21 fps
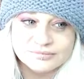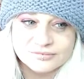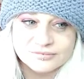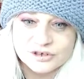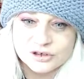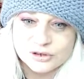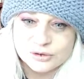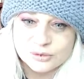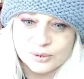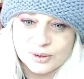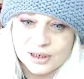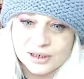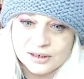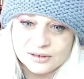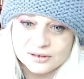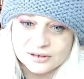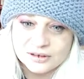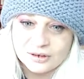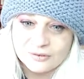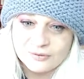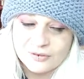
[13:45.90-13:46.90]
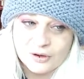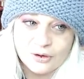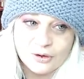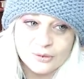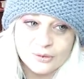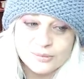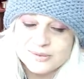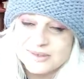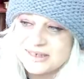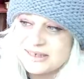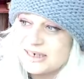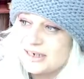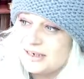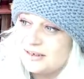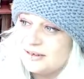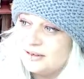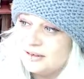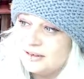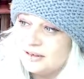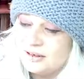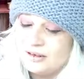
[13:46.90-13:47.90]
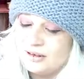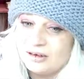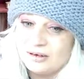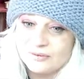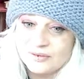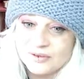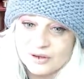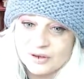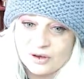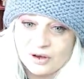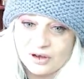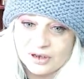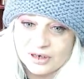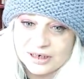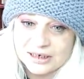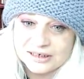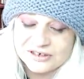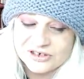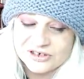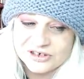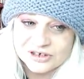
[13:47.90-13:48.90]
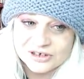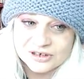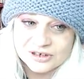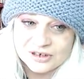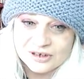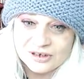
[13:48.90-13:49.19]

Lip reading: tour of the homestead, of the cottage,